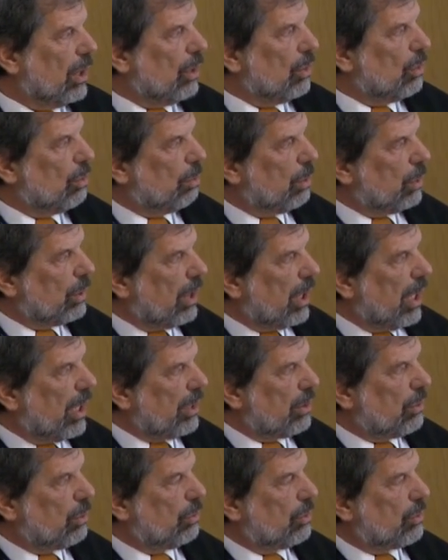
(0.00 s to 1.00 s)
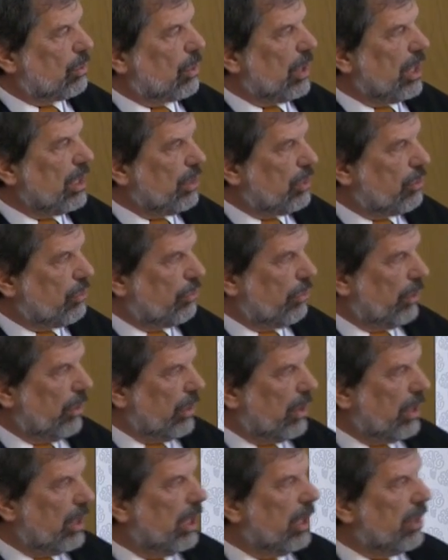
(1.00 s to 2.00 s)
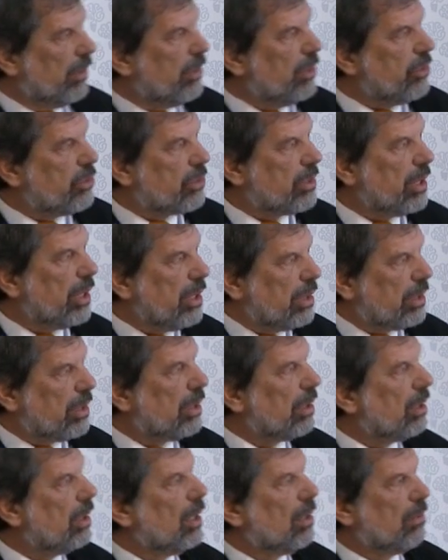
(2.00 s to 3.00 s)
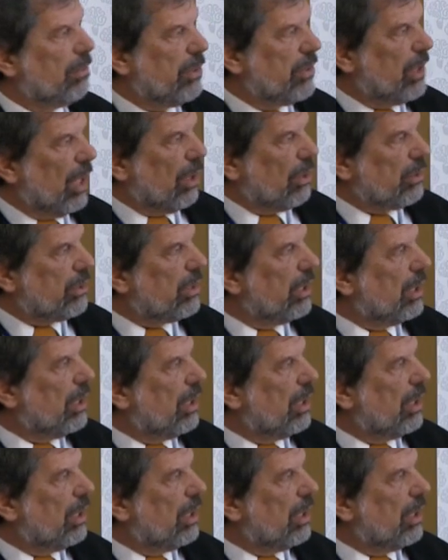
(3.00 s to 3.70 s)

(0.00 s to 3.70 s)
You would like to transfer this data without